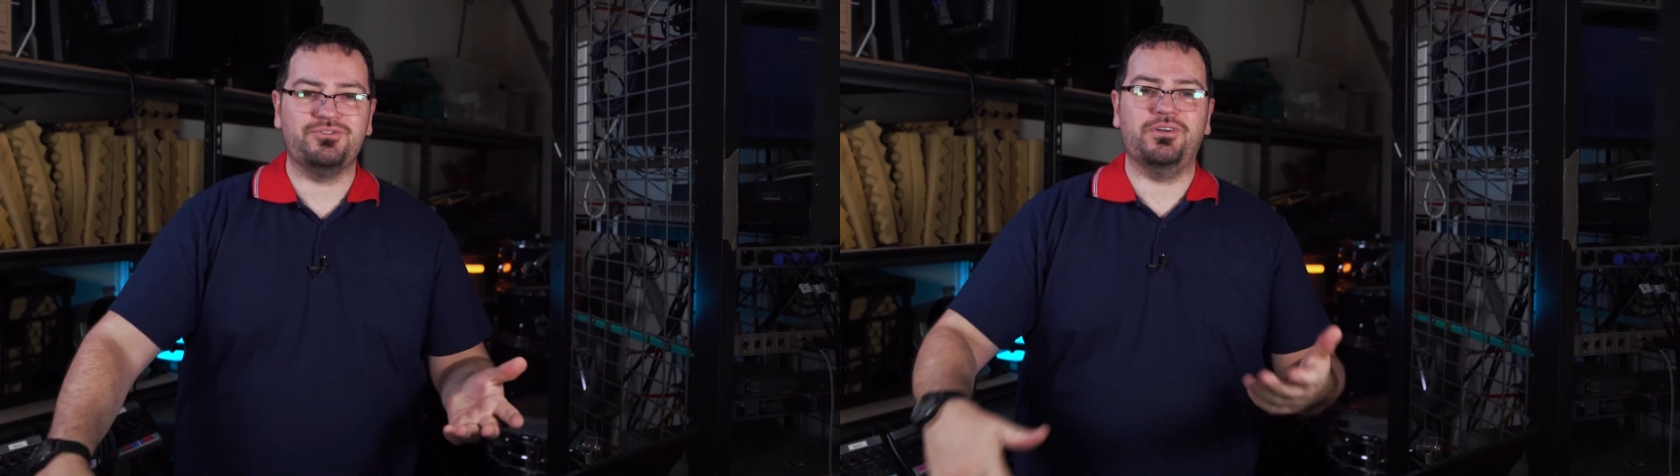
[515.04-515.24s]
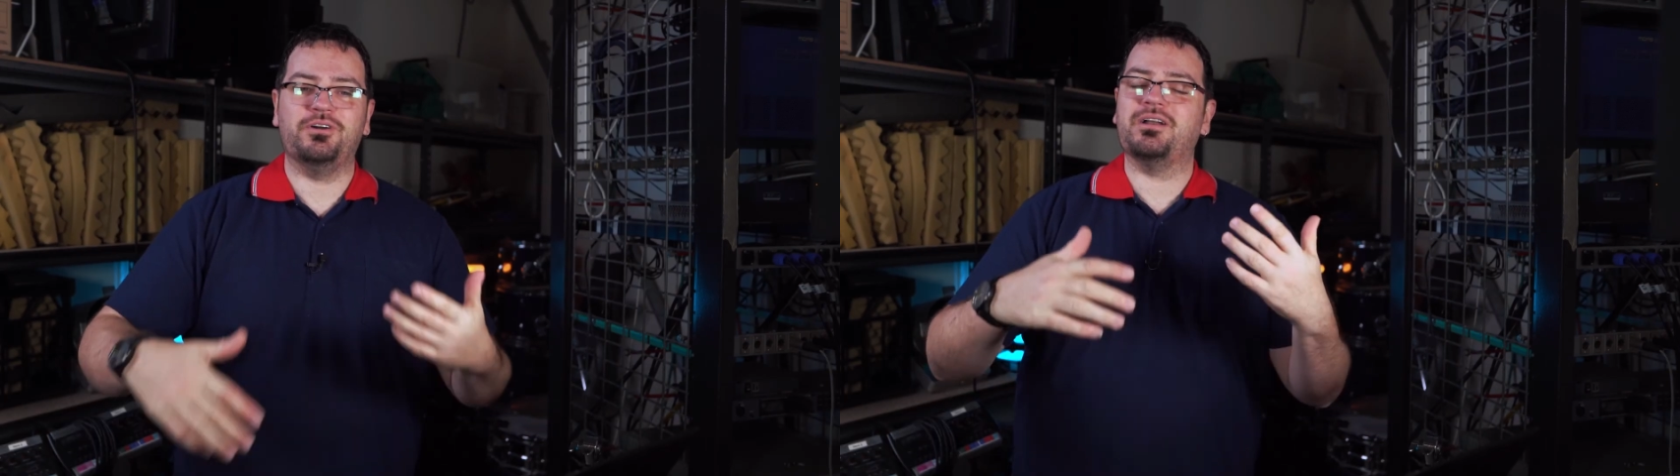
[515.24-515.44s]

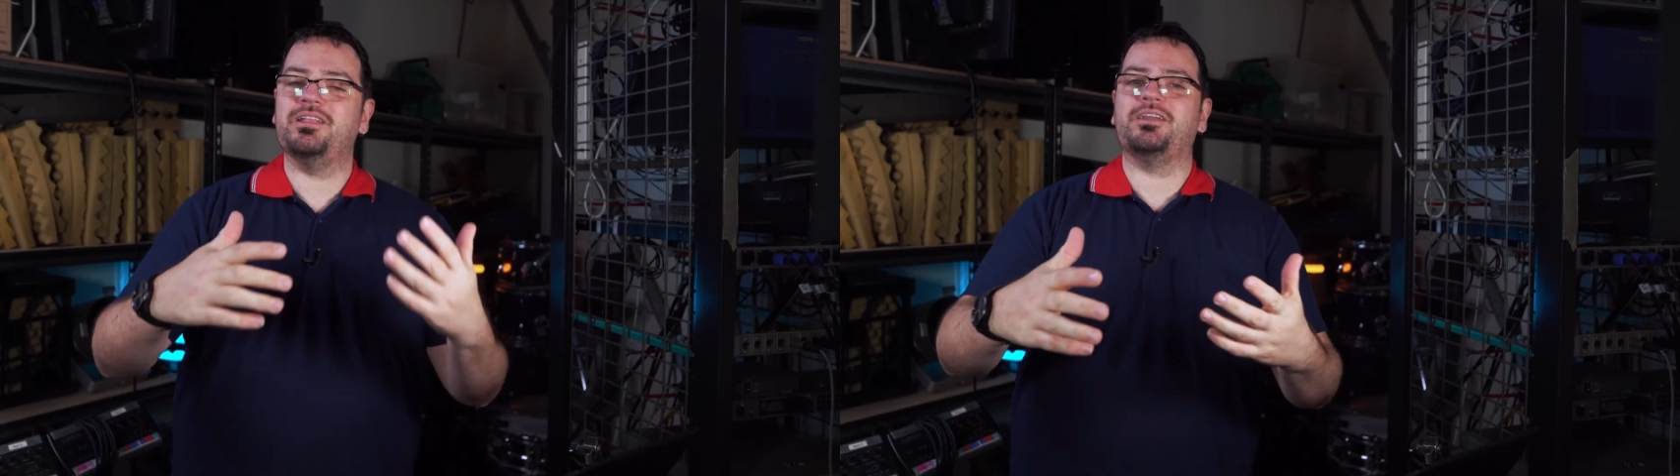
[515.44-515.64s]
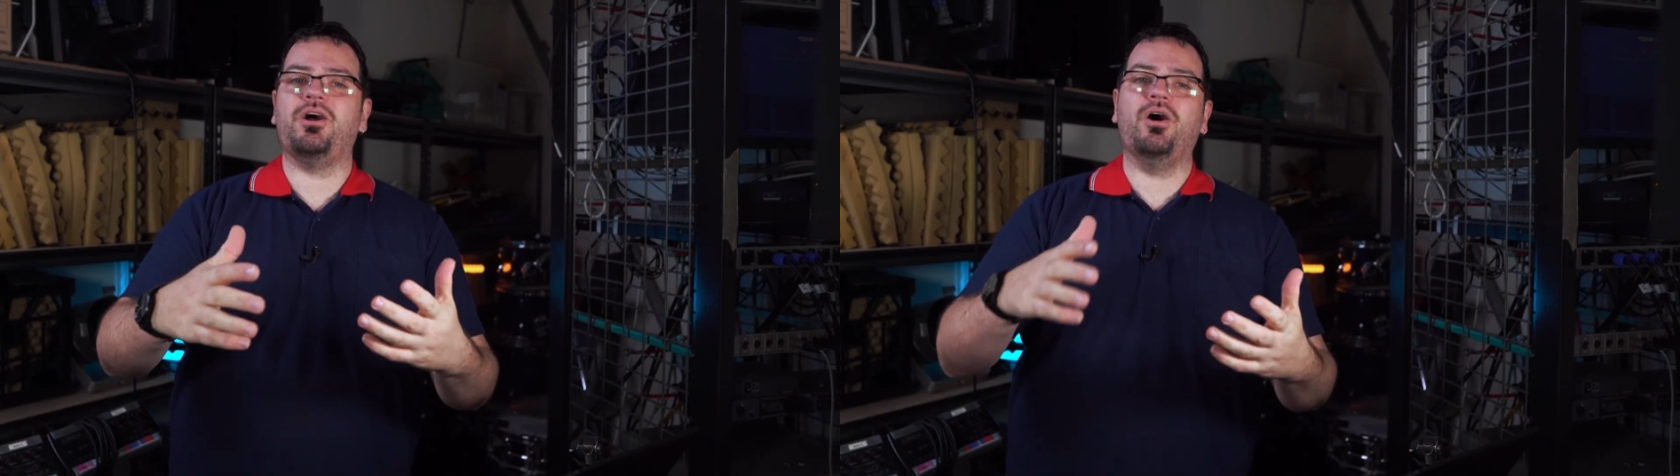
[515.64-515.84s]
drill.
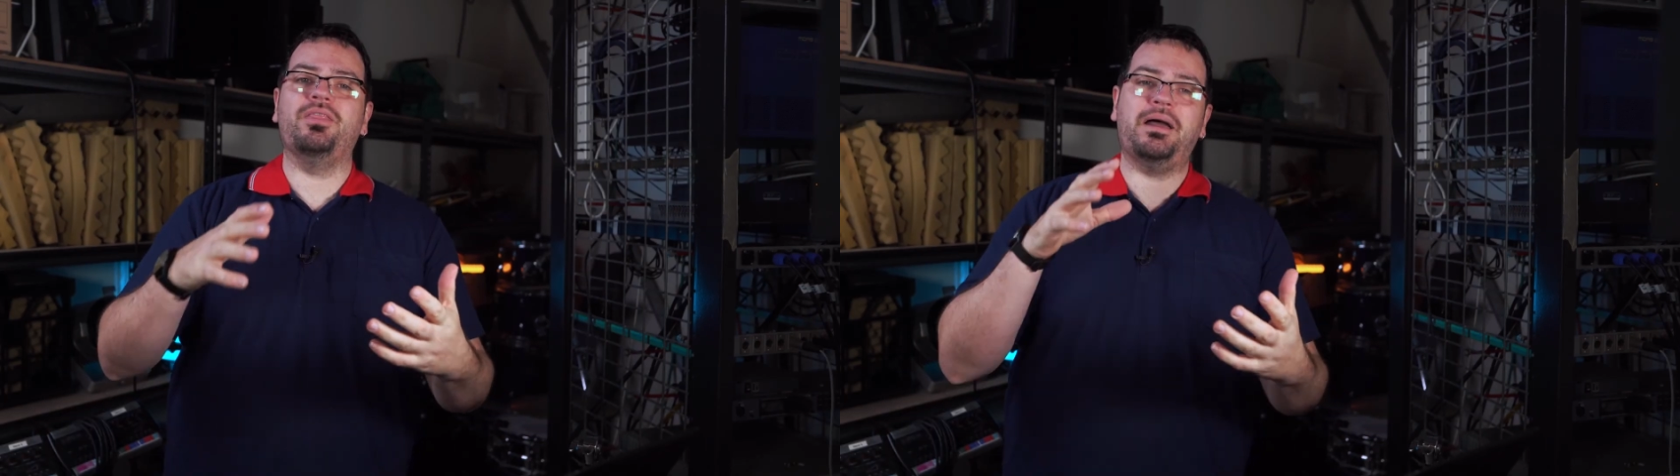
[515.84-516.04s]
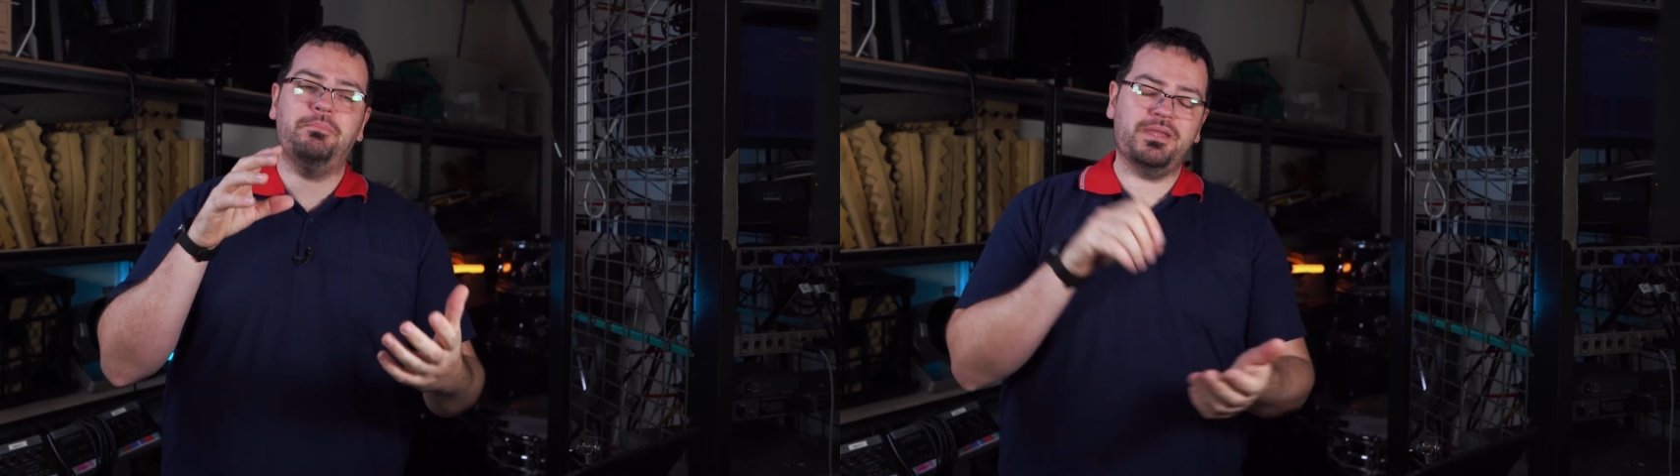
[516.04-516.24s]
Click on
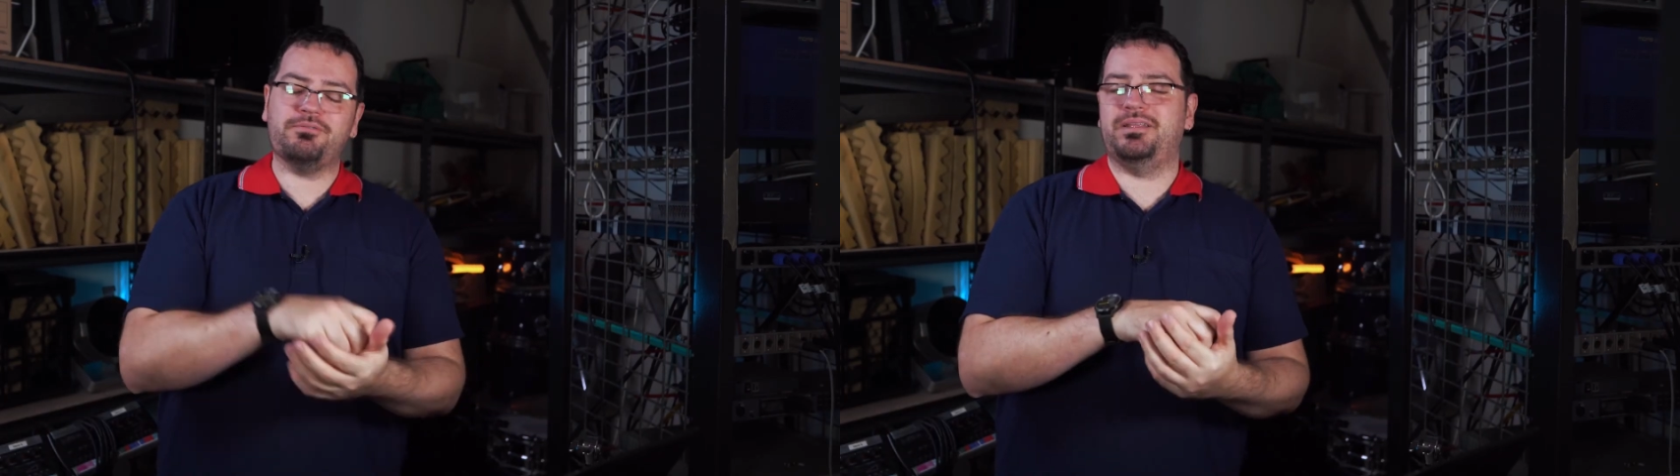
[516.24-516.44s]
that big